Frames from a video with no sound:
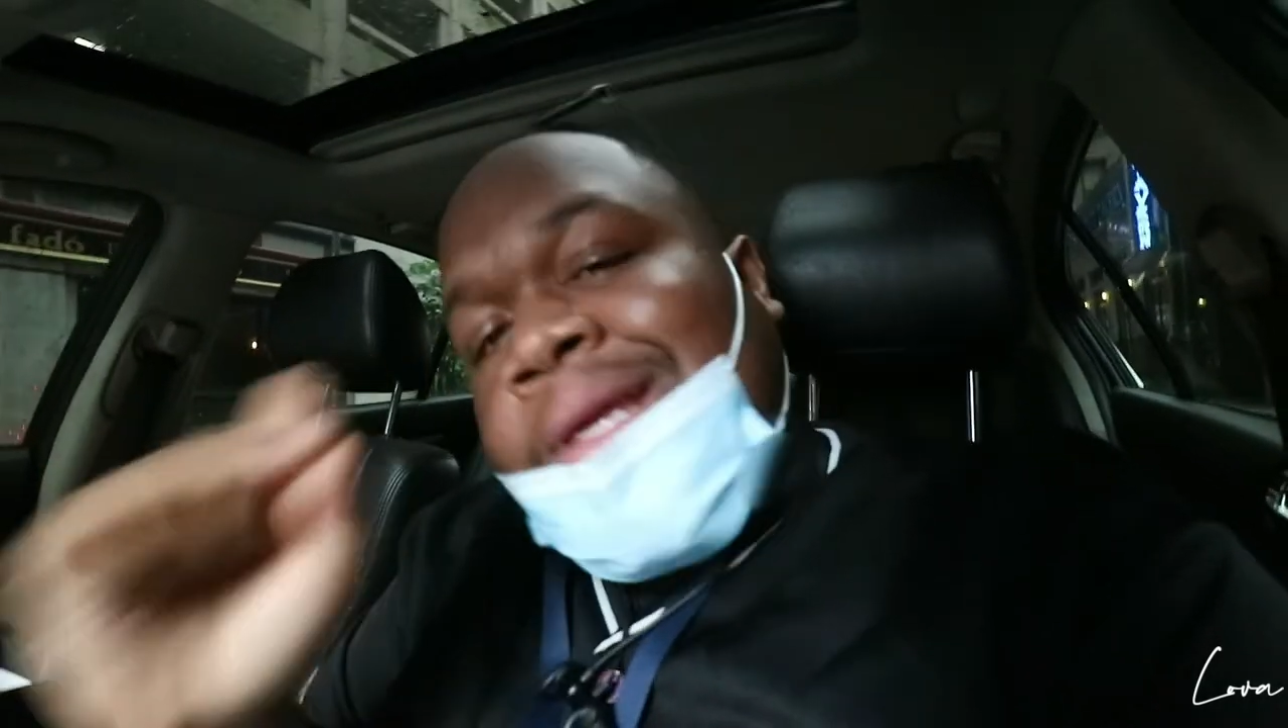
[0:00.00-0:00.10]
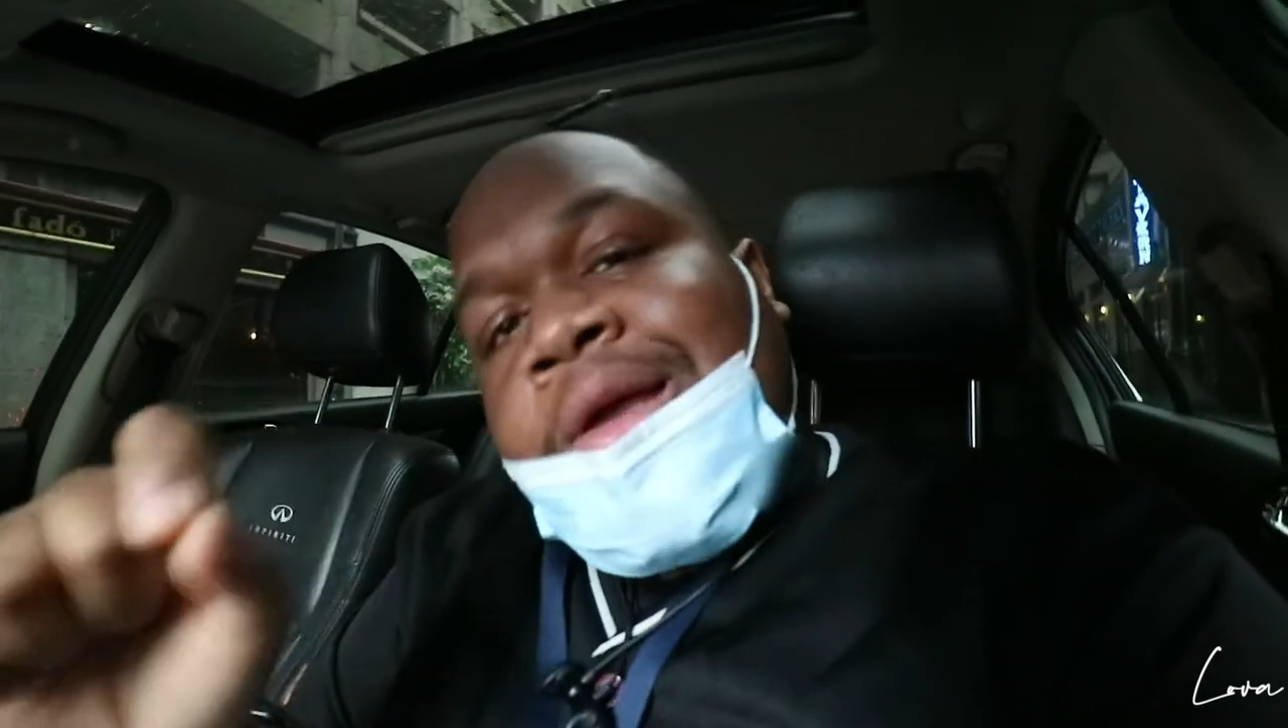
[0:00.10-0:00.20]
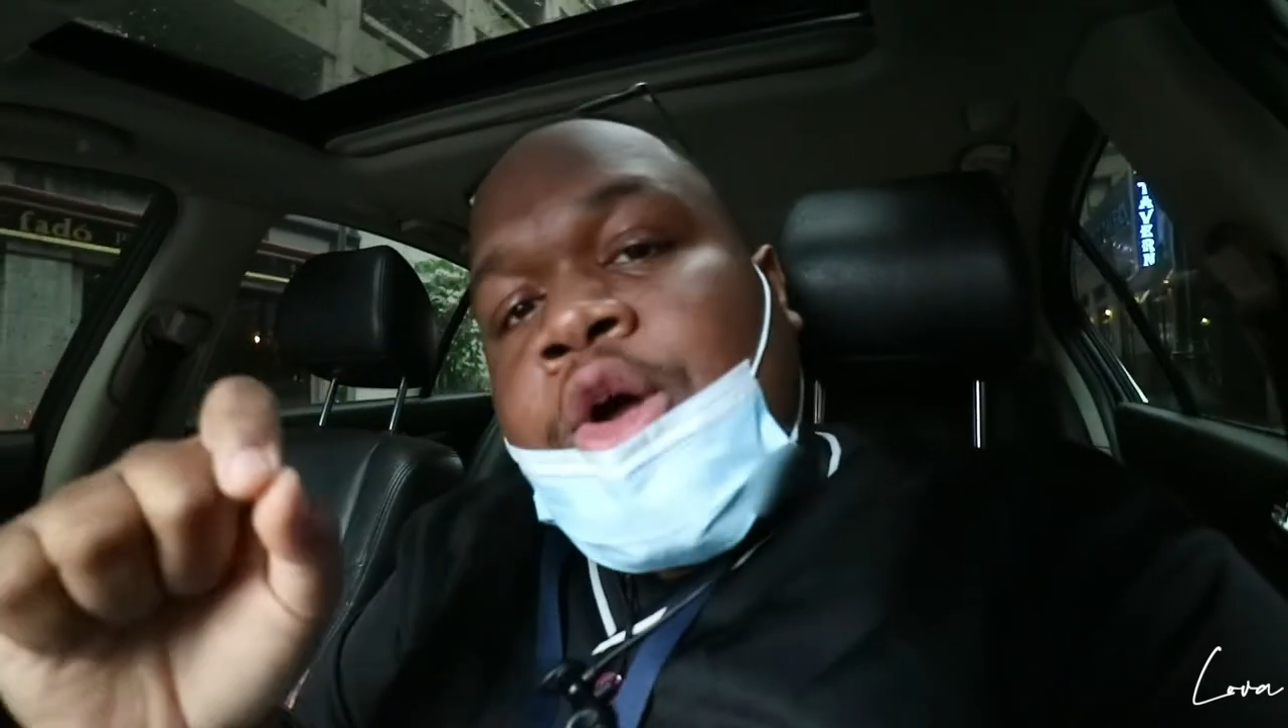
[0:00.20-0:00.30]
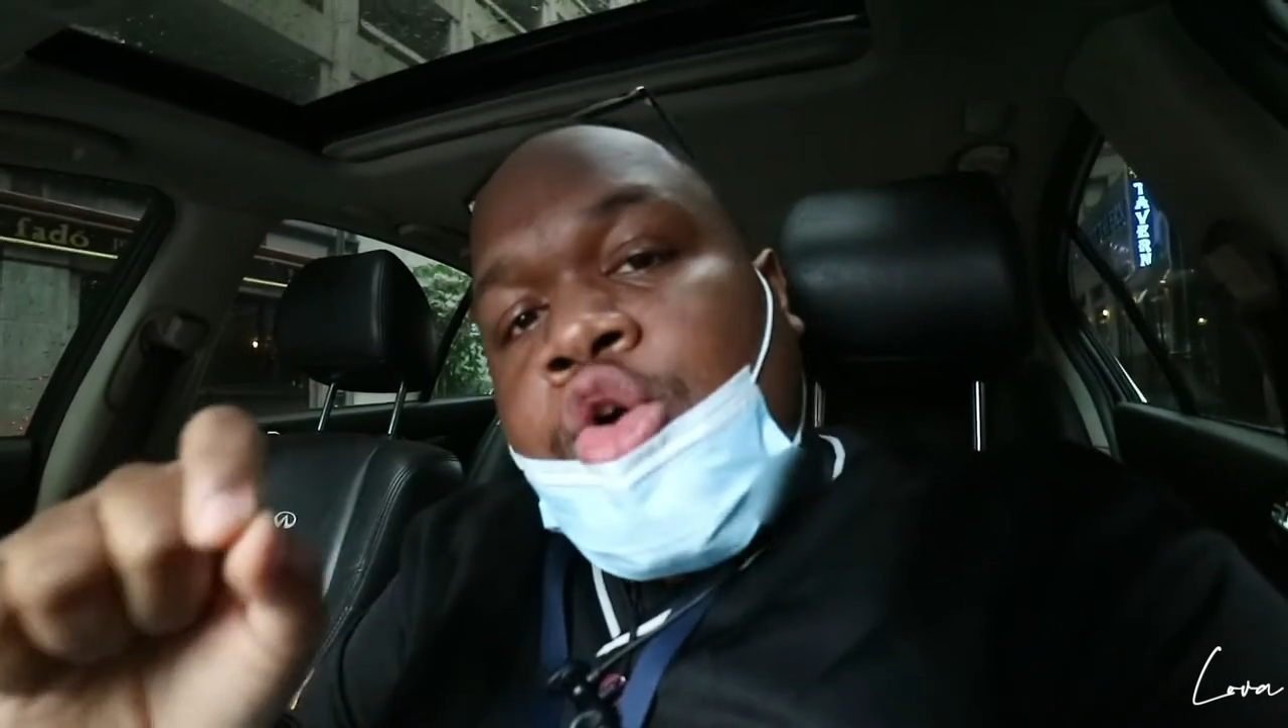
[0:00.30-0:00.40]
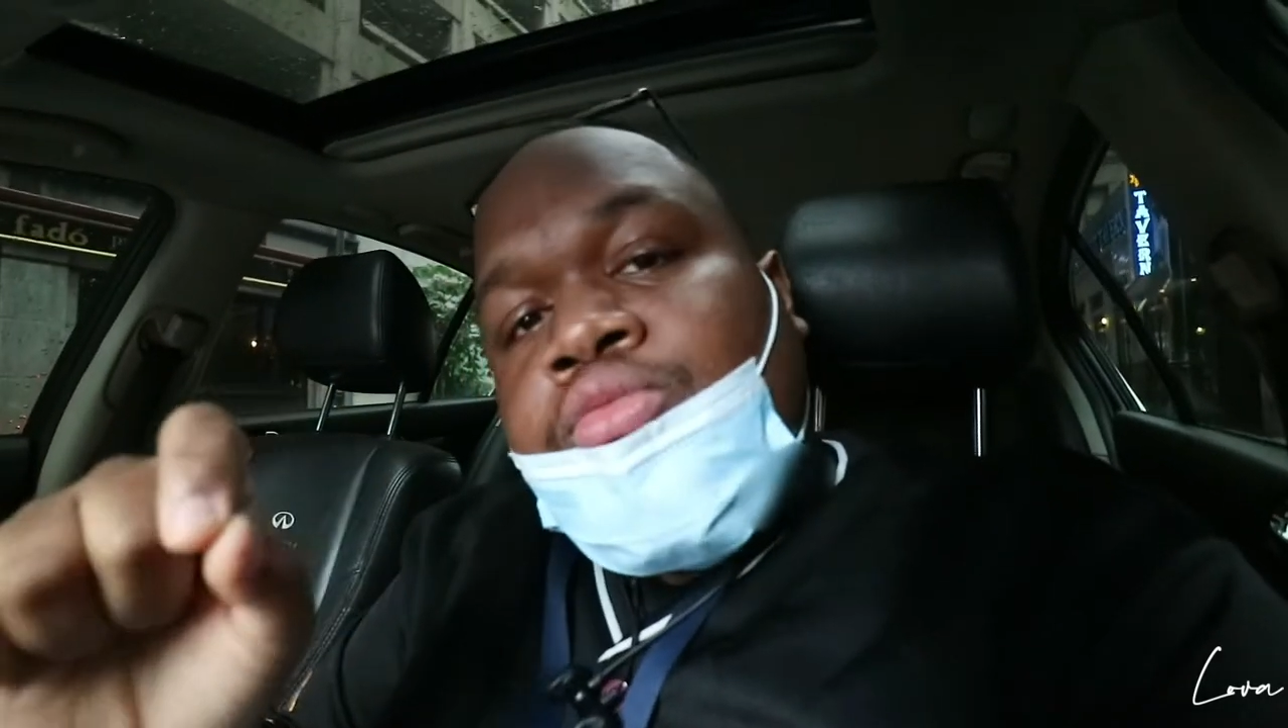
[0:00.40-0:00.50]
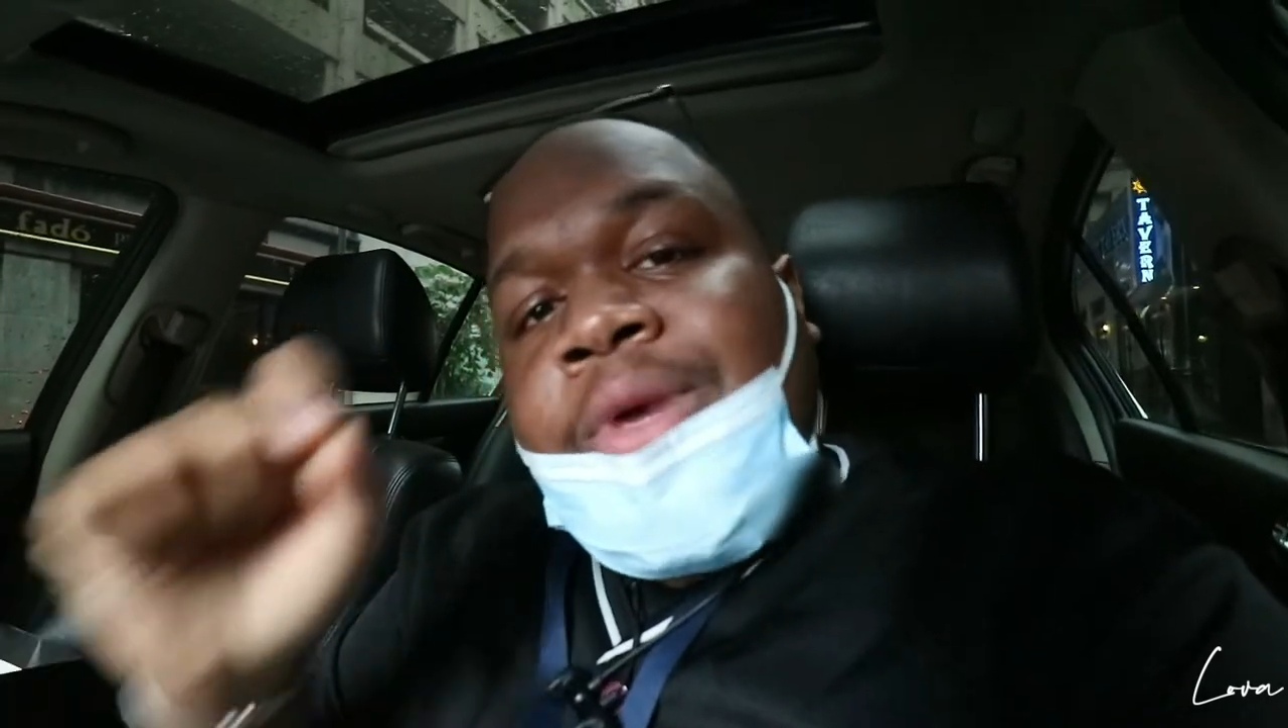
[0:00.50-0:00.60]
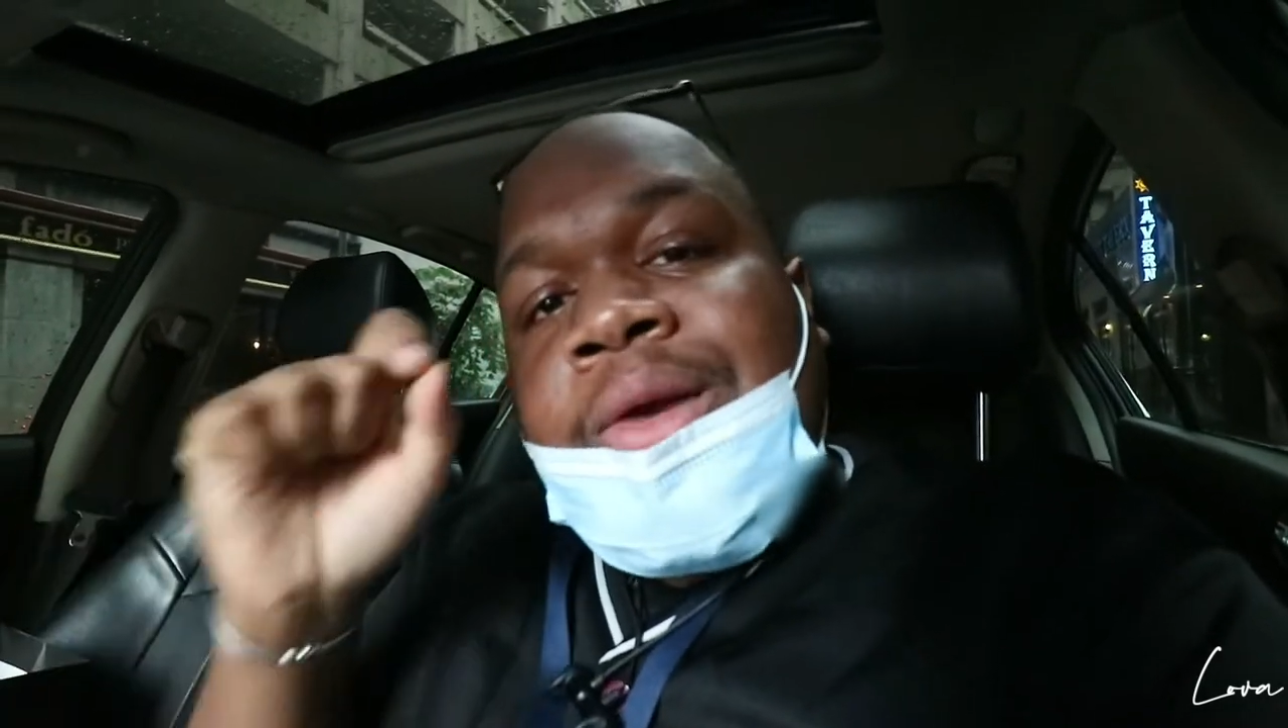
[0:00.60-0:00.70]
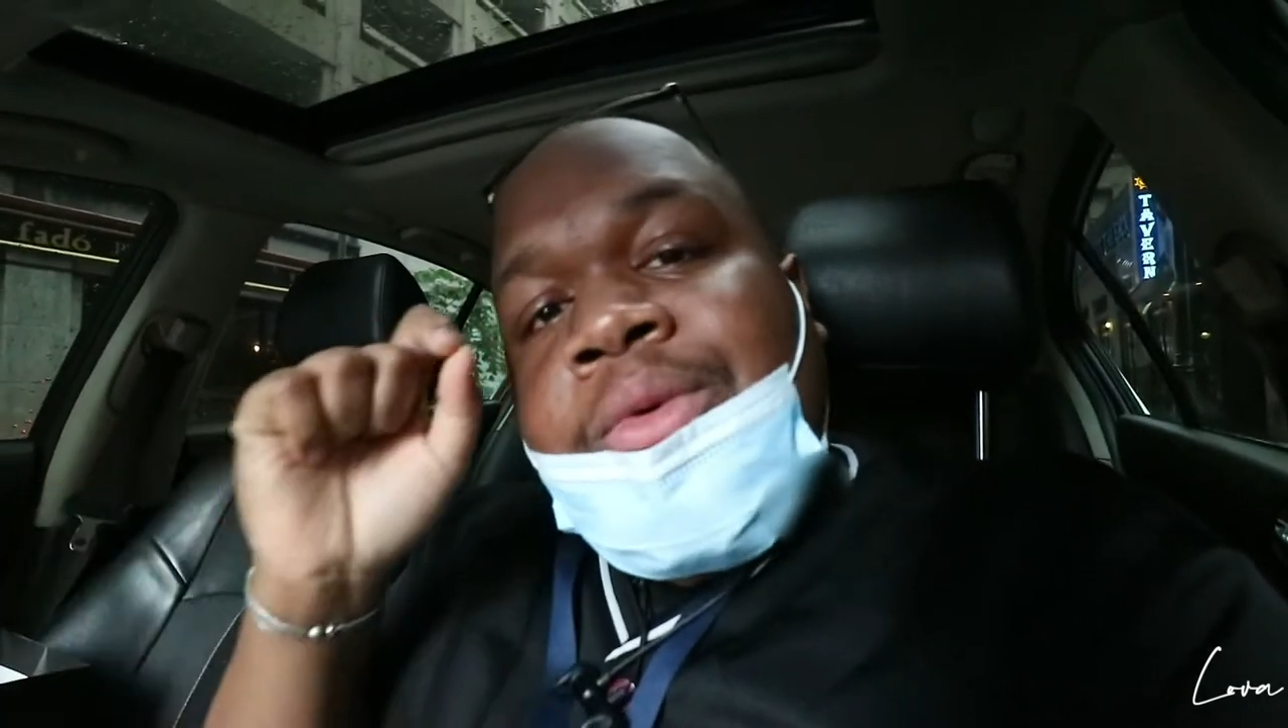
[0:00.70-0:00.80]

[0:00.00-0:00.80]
get home.